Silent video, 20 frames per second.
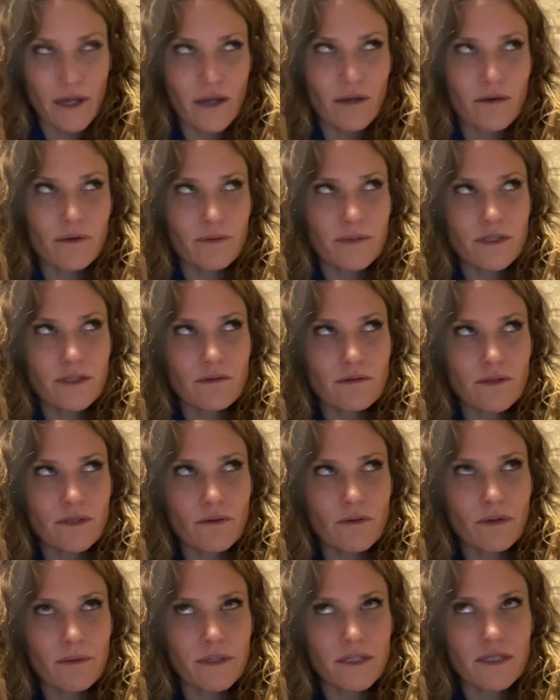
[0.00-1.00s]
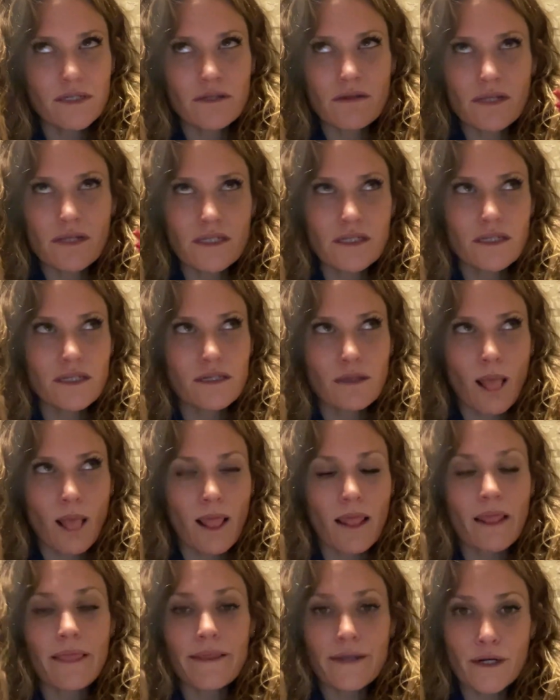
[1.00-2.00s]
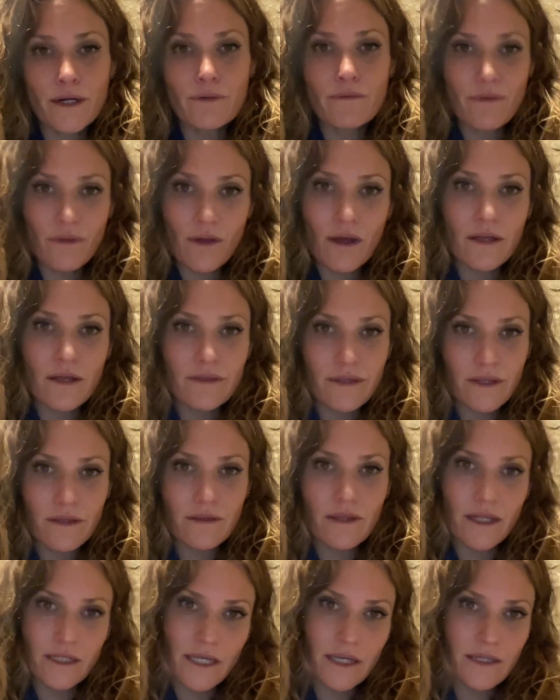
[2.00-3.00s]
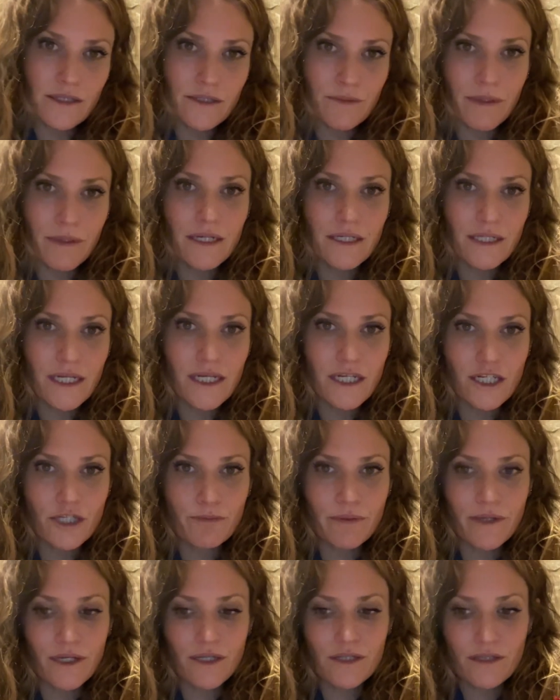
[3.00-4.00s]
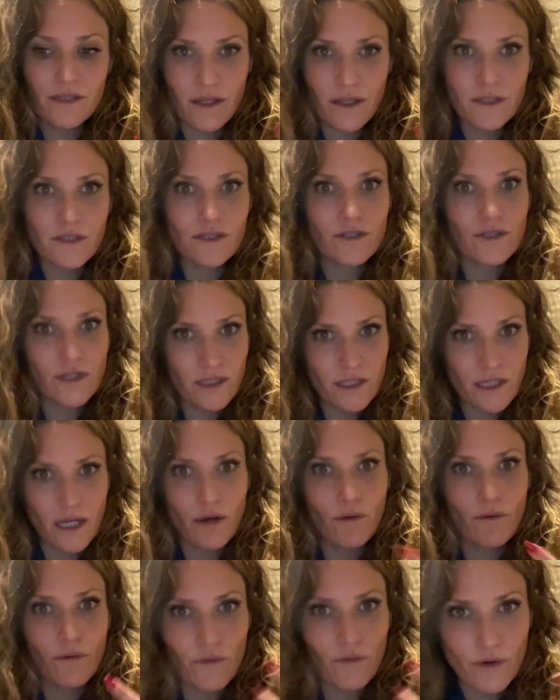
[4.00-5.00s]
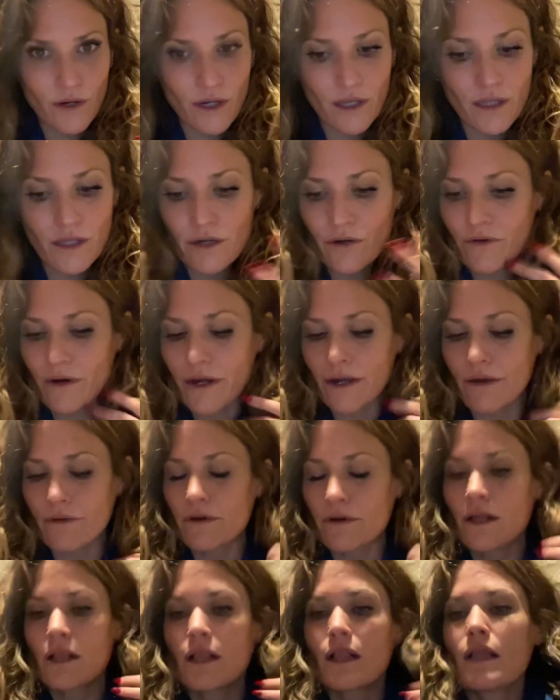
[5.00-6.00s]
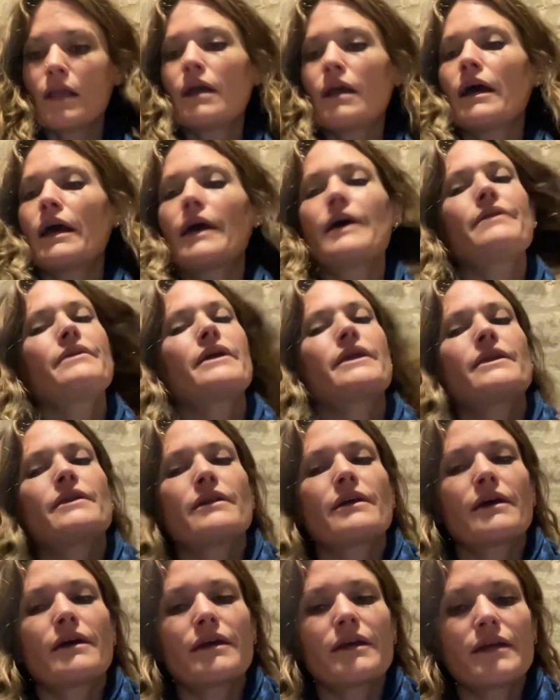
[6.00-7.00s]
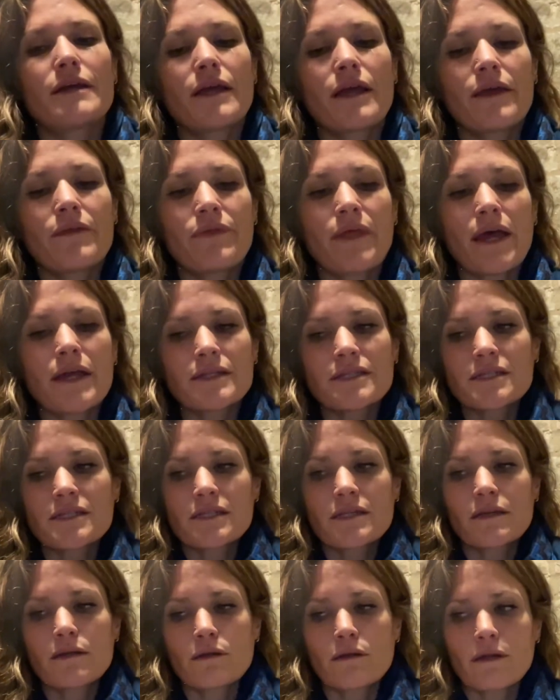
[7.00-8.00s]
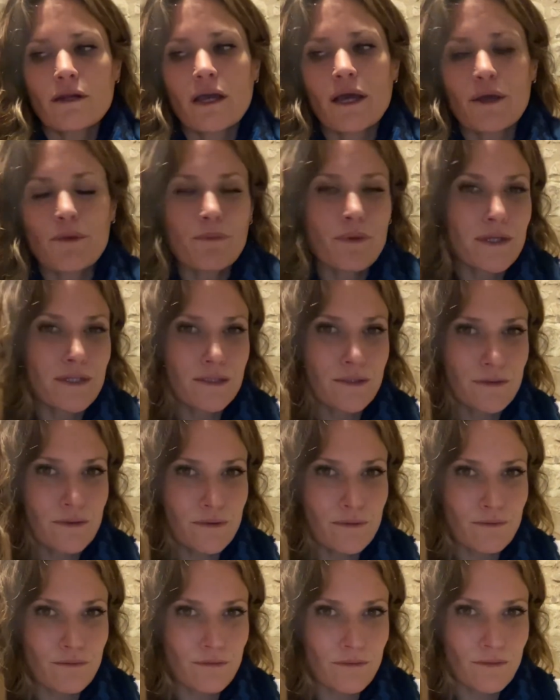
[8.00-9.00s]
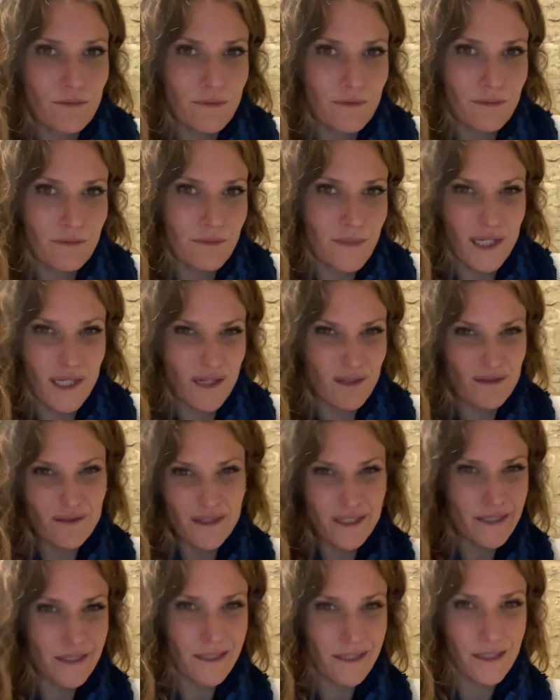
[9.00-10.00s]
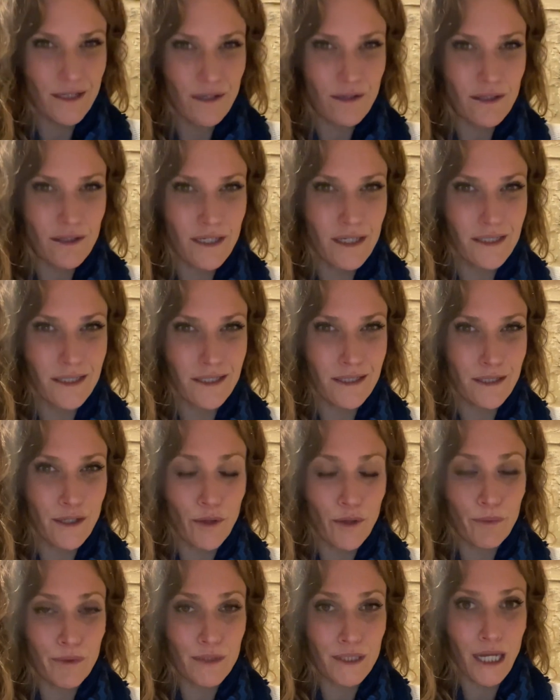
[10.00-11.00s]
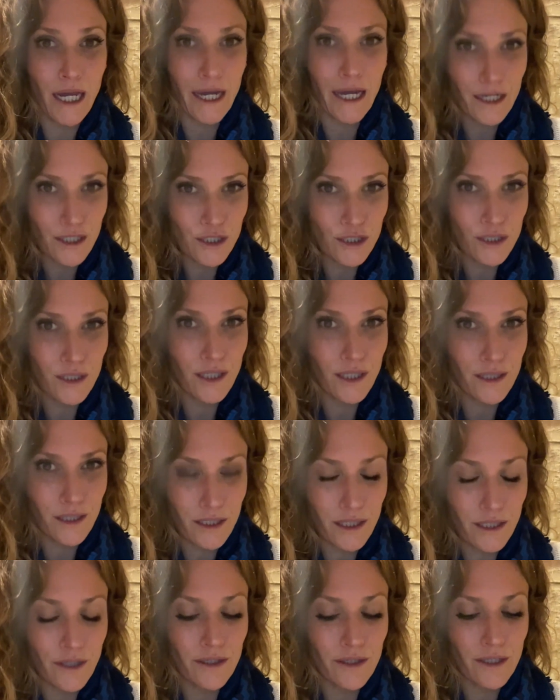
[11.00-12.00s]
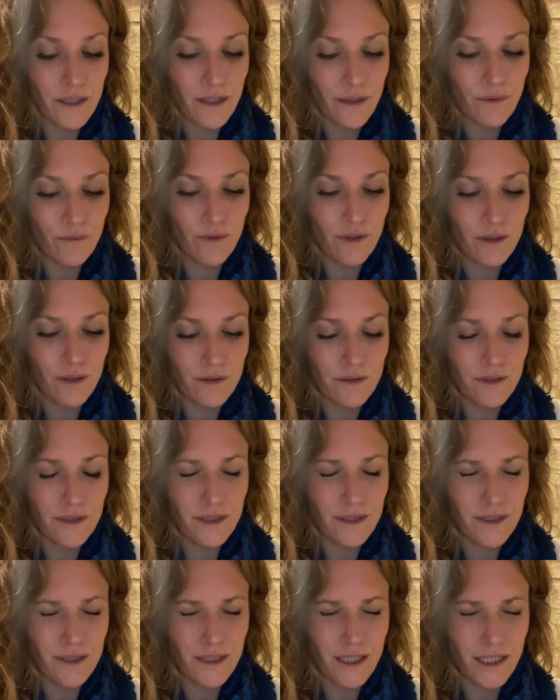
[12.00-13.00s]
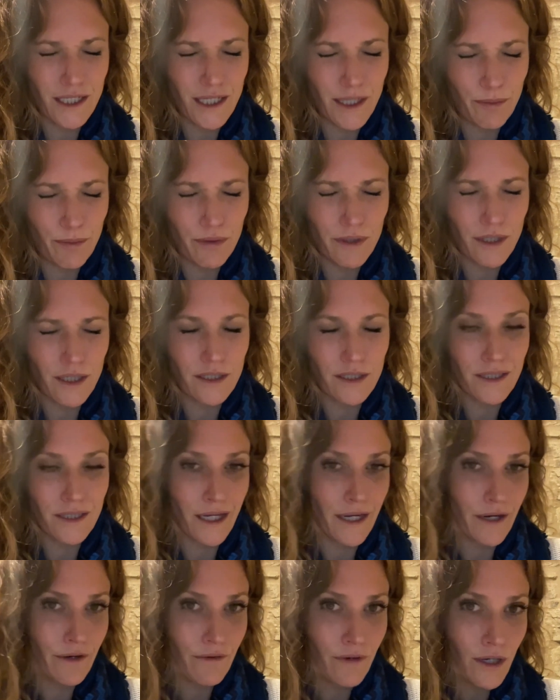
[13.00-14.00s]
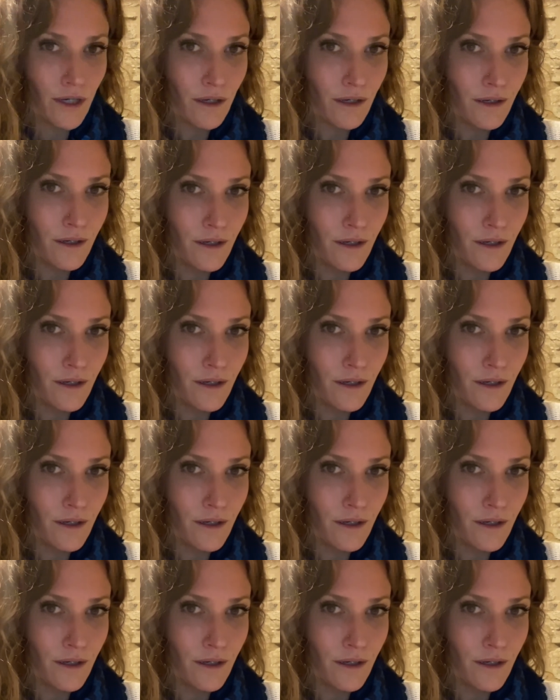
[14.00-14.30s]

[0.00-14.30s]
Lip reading: oh, but so-and-so wanted me to do this, and but you know, thought that that's hence meditation, because thoughts are just like reeling around, and then that doesn't help us heal necessarily. It doesn't help us actually get the clarity that we're deeply desiring